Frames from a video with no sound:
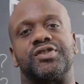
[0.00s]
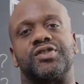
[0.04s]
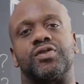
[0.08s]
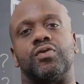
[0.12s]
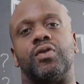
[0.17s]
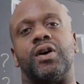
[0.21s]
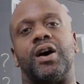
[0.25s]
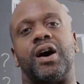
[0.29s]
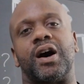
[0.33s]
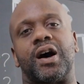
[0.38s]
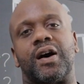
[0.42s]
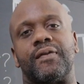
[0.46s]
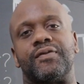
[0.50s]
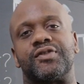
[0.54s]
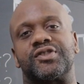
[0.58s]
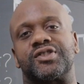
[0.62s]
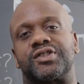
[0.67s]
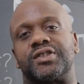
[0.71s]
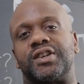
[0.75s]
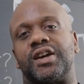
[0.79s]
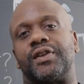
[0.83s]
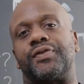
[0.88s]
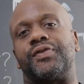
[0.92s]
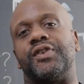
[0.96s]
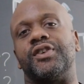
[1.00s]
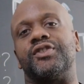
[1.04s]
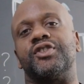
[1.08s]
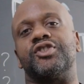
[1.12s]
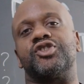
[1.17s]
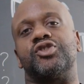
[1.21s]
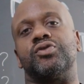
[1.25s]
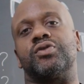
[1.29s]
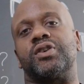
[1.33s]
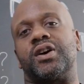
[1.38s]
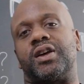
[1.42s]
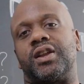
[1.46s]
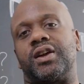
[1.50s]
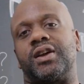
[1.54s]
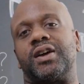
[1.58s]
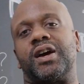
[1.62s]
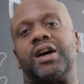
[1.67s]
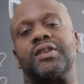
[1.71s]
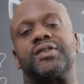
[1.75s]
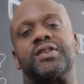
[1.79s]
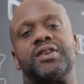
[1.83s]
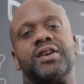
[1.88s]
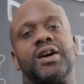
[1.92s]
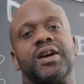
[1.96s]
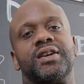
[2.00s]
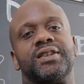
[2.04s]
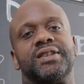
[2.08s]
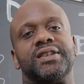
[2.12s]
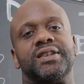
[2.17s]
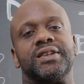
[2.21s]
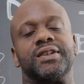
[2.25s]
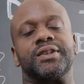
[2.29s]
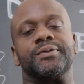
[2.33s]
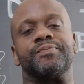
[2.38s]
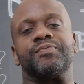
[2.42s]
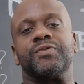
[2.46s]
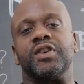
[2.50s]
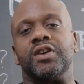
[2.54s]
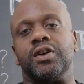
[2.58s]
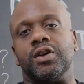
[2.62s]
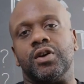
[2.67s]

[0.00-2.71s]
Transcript: So obviously, I think that you kind of got the idea.